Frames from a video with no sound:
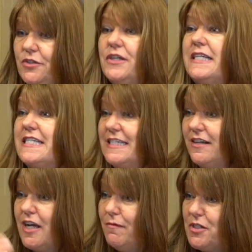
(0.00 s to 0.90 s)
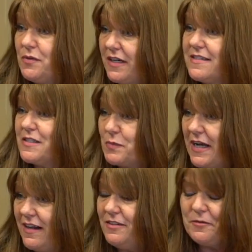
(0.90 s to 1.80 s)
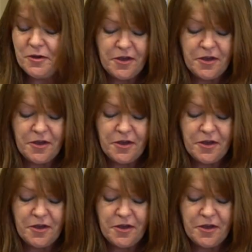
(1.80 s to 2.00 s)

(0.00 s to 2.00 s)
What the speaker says: You can still come to us as well.